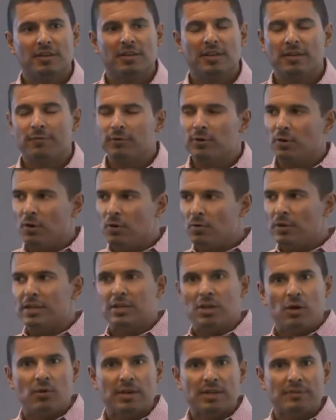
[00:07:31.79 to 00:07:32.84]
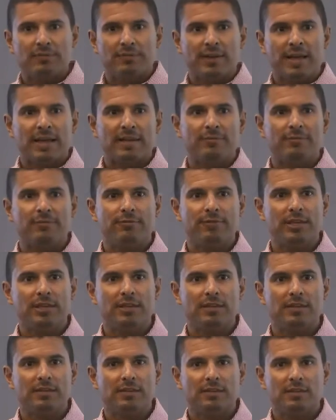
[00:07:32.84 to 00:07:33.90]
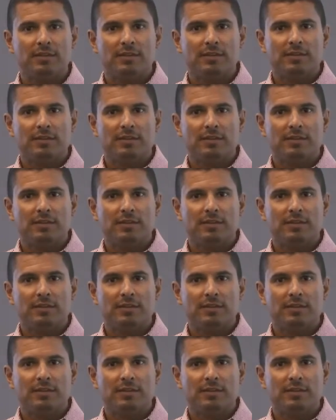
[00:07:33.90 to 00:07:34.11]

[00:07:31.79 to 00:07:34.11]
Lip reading: if you're only going 5 feet,